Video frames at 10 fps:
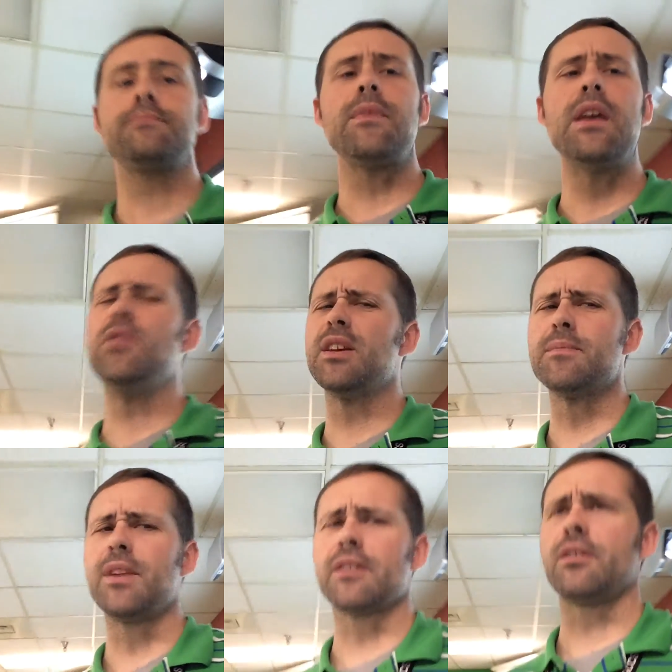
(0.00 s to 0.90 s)
if you get
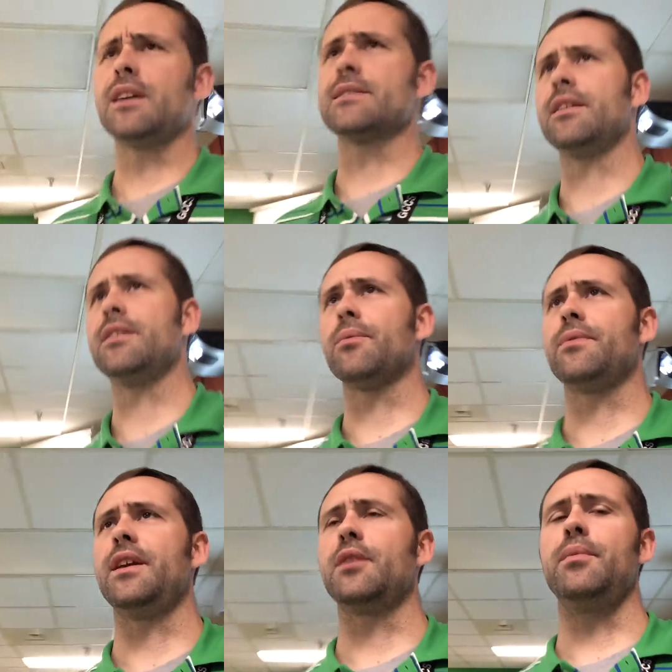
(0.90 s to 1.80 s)
them done in class, and I don't
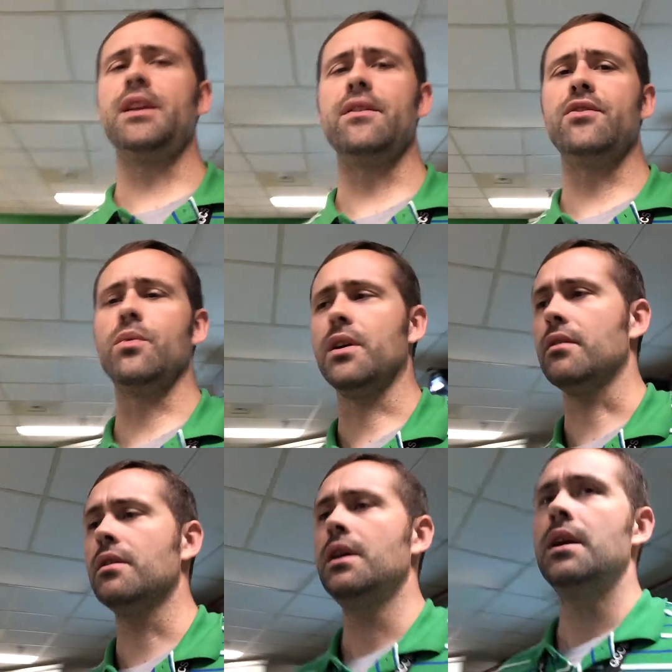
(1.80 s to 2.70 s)
think many of you
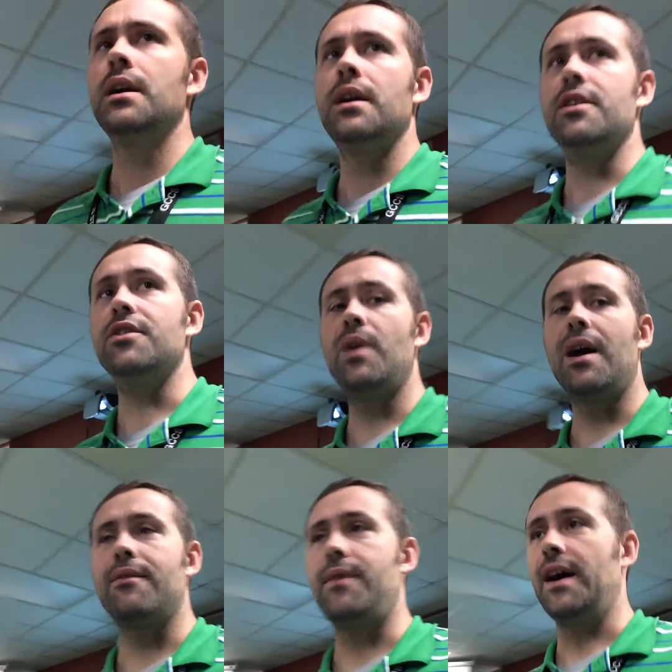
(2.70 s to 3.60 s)
will, you do
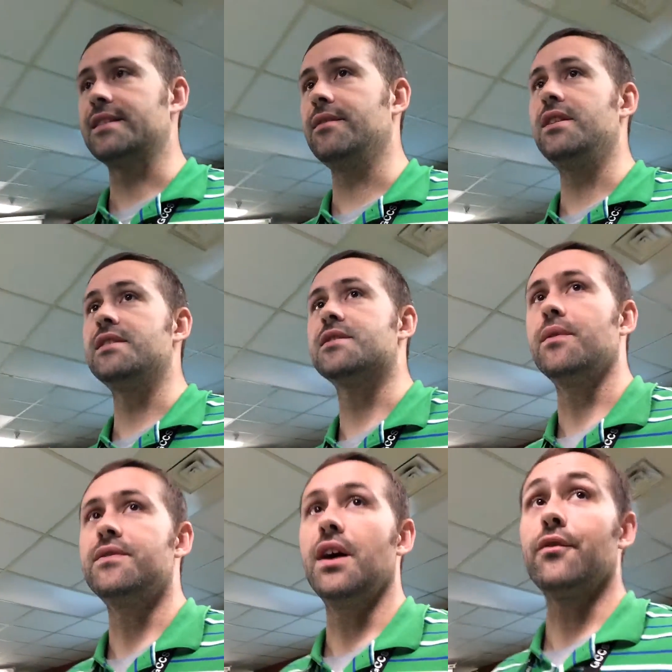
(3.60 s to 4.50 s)
have activities that
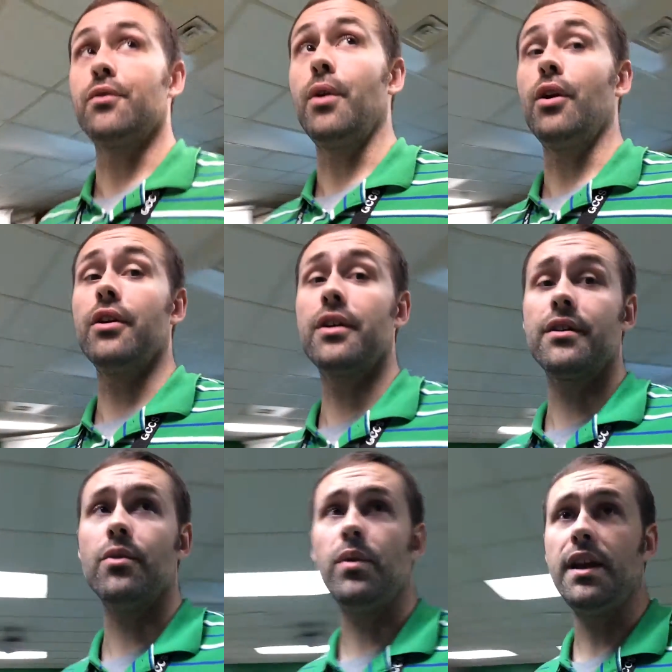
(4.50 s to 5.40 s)
we've done from earlier
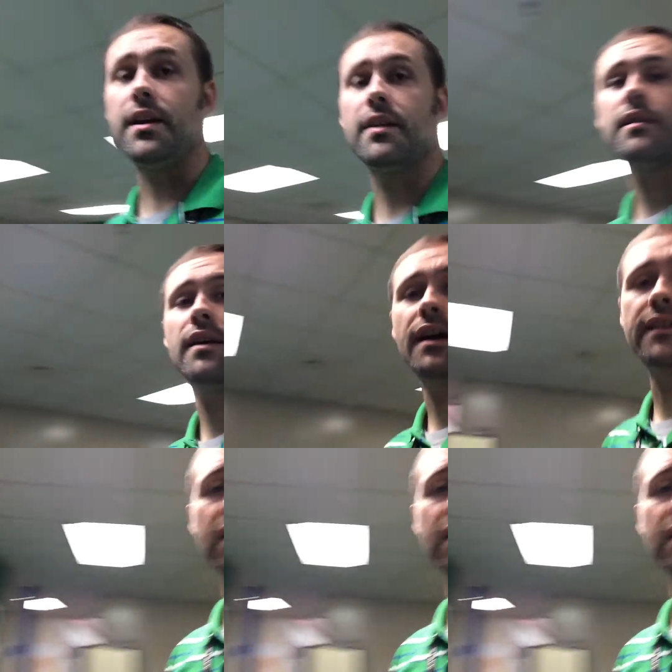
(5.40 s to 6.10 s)
in the week, and